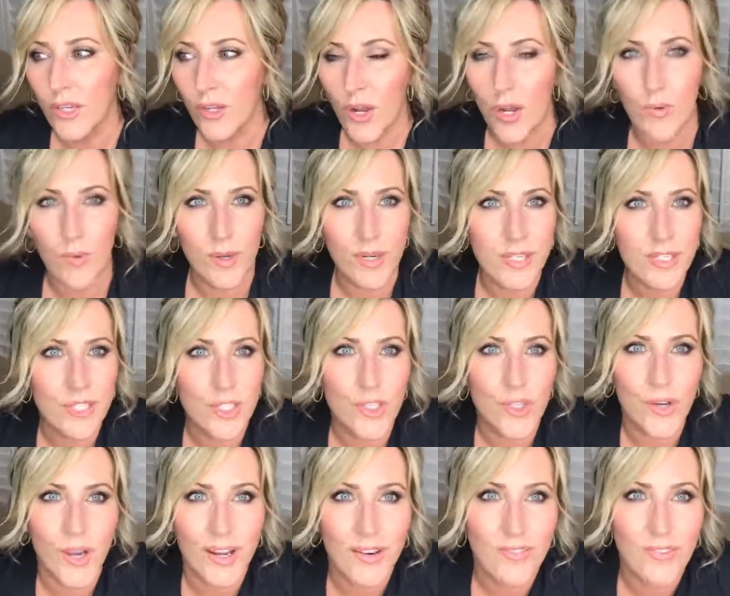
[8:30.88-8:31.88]
you know, I want us to
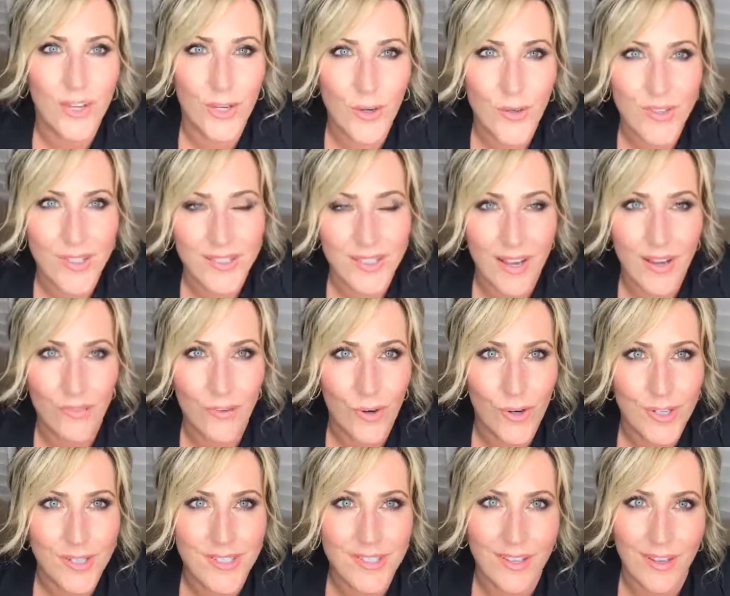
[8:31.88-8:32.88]
try to figure this out
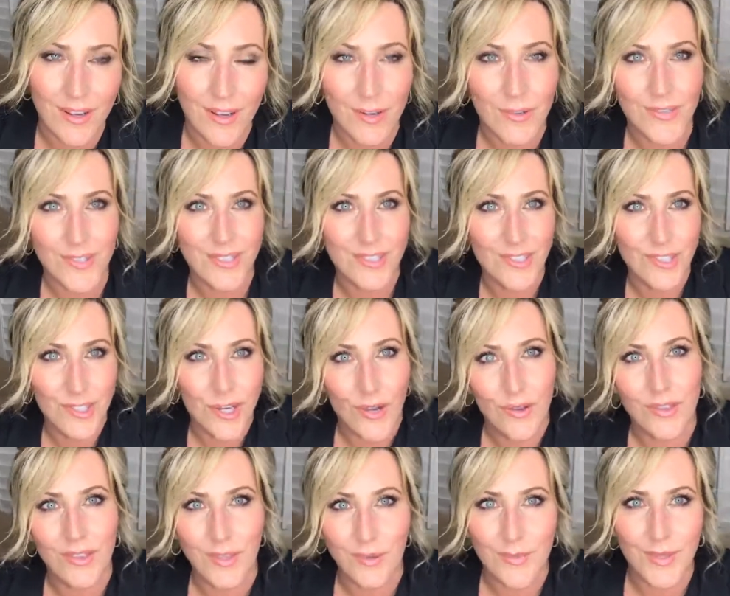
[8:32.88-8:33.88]
for ourselves and
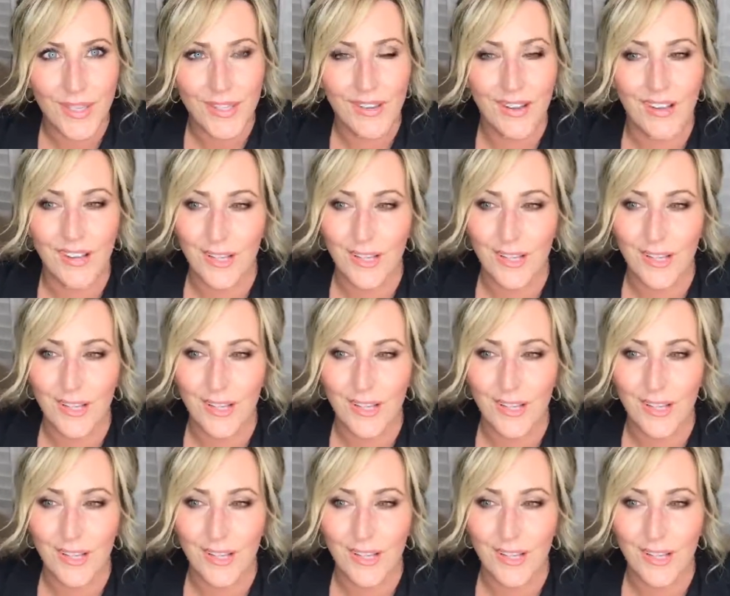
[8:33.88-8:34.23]
show them that